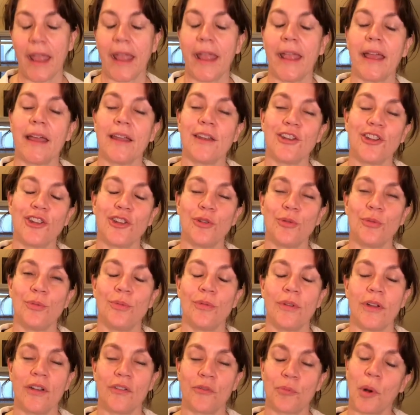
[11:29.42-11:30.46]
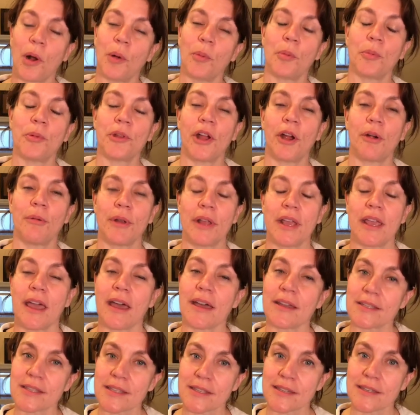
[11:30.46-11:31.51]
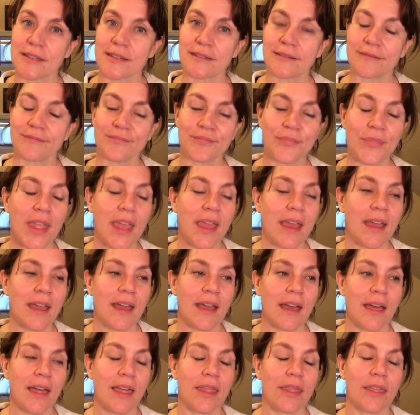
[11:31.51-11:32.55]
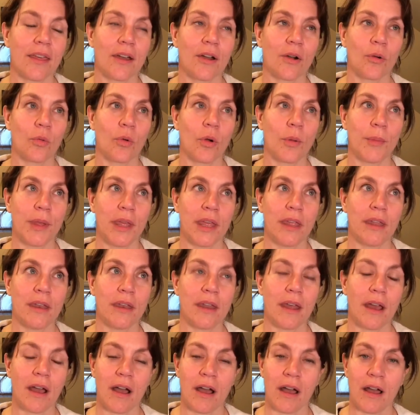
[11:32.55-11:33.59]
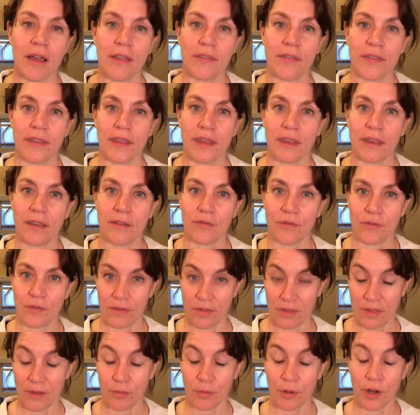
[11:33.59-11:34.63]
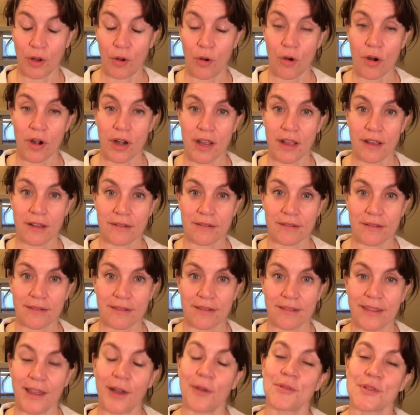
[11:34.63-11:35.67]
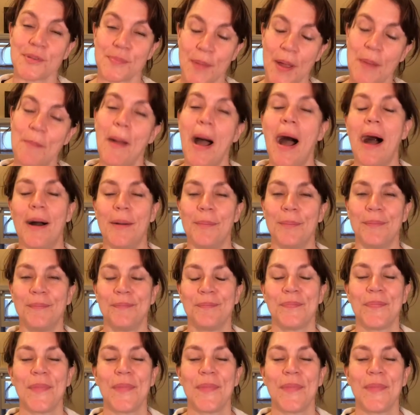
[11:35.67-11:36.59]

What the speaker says: And you have probably already guessed, the woman on the recording, that was my mom.